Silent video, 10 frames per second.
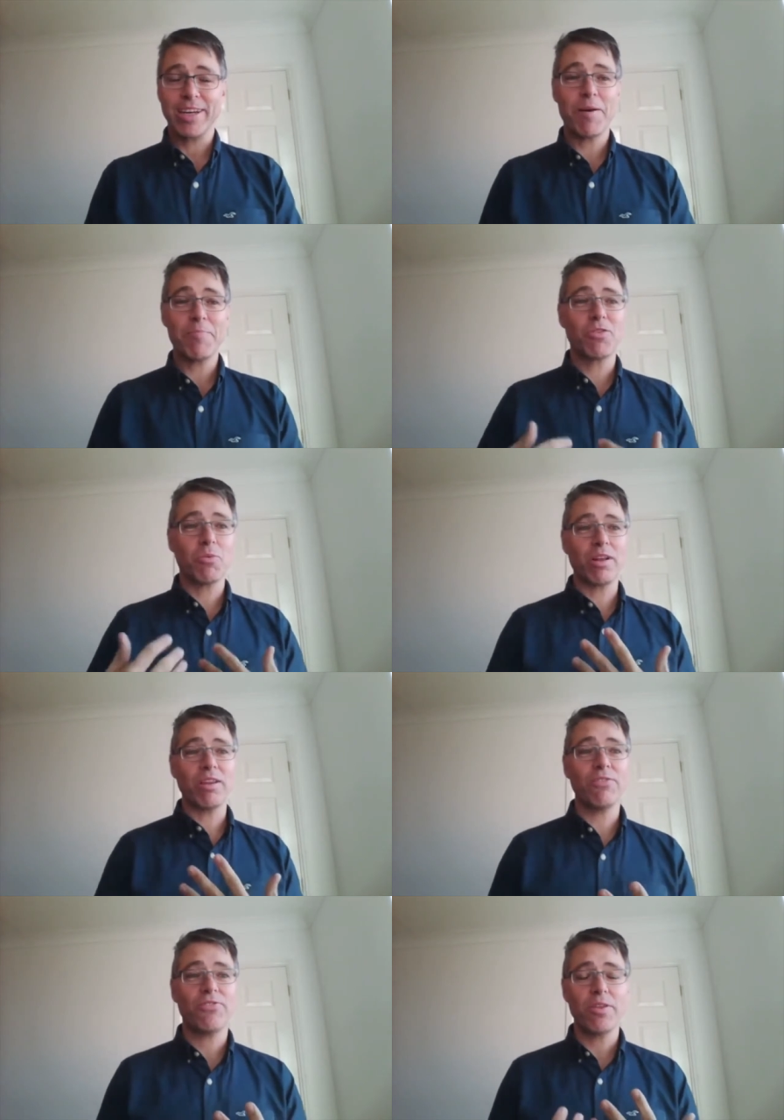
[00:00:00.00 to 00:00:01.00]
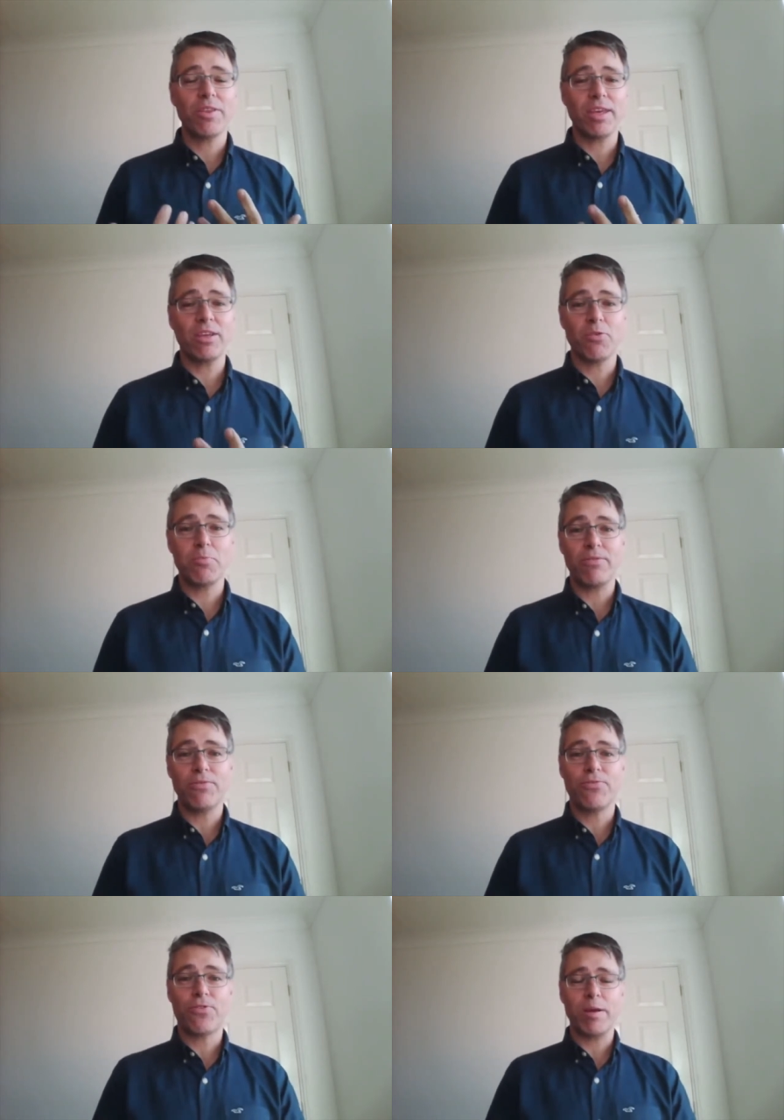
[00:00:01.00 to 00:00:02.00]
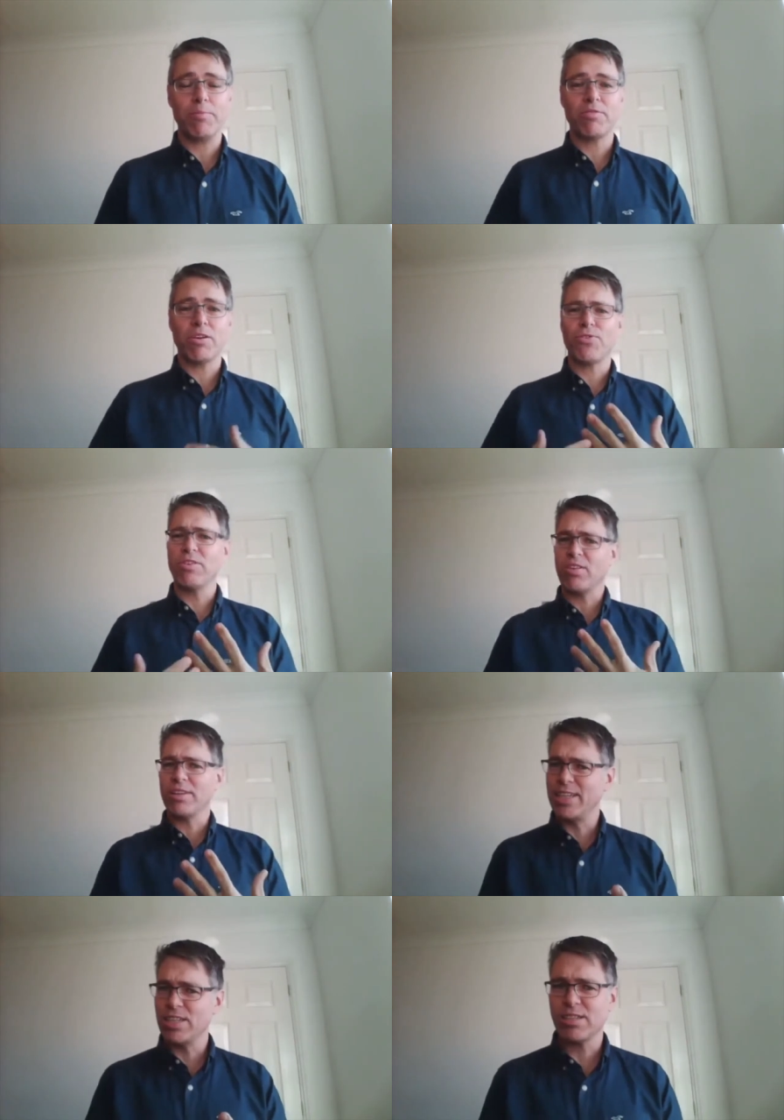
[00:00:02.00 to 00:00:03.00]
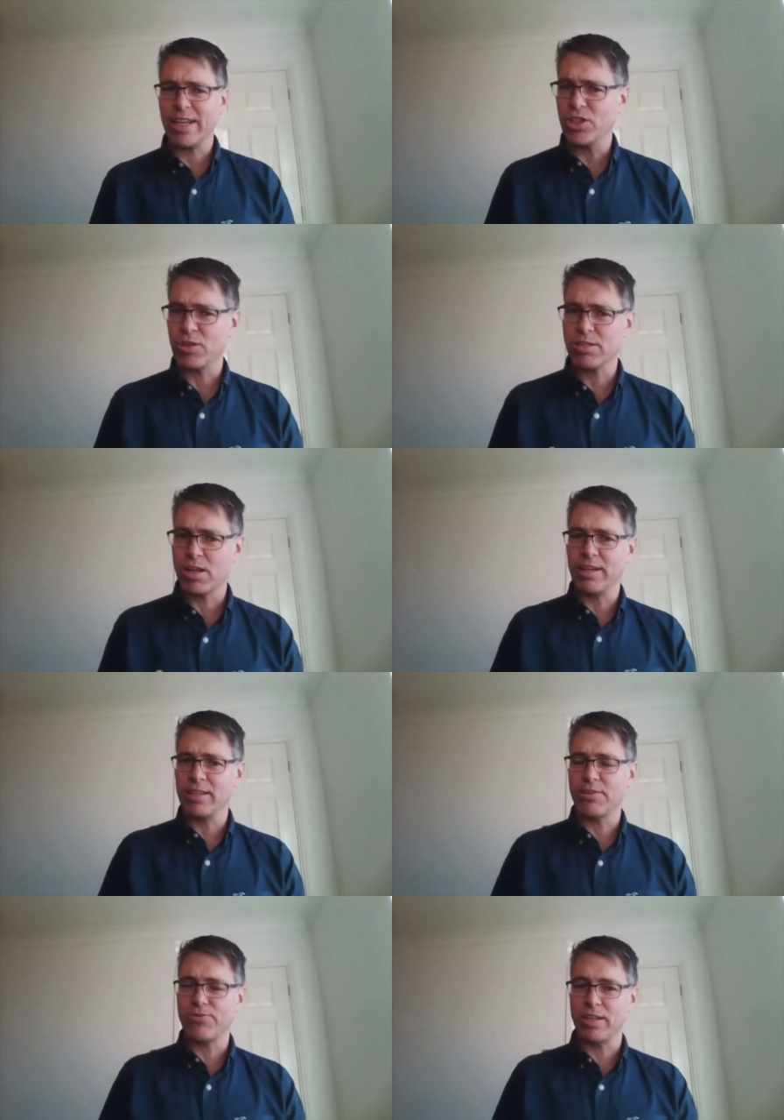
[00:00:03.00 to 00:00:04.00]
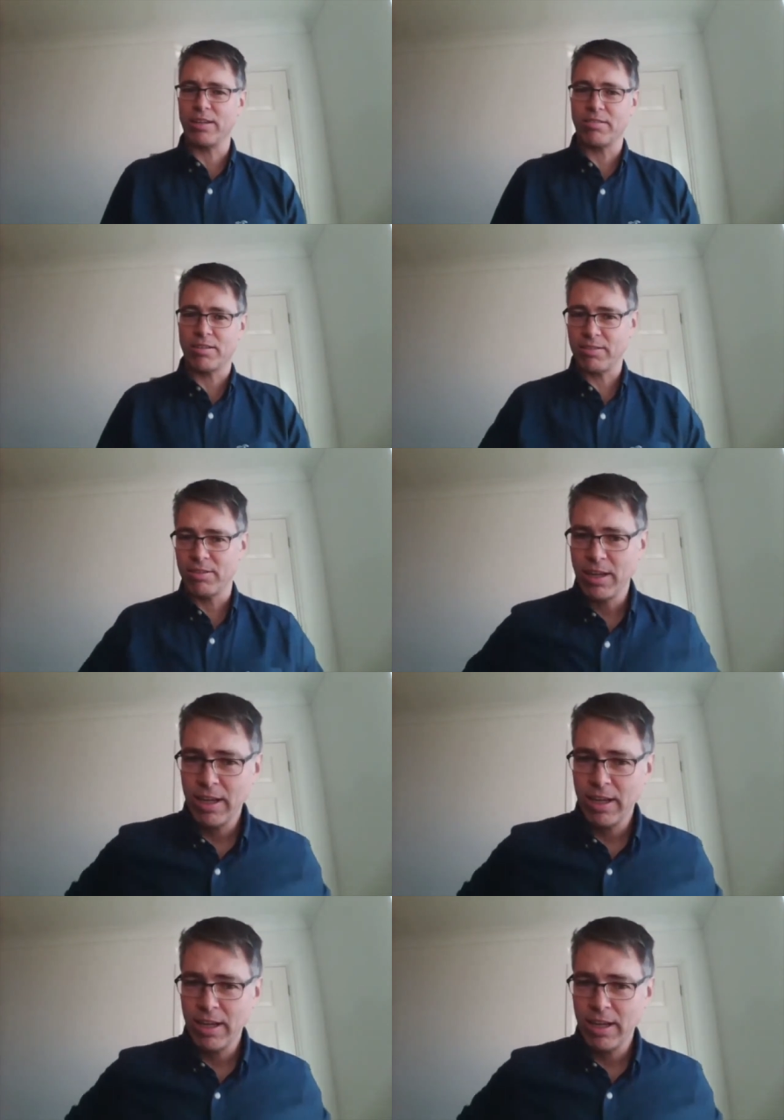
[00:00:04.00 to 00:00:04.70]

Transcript: Um, so, one of the things for me in frame, so for instance, I teach a slingshot slightly different these days.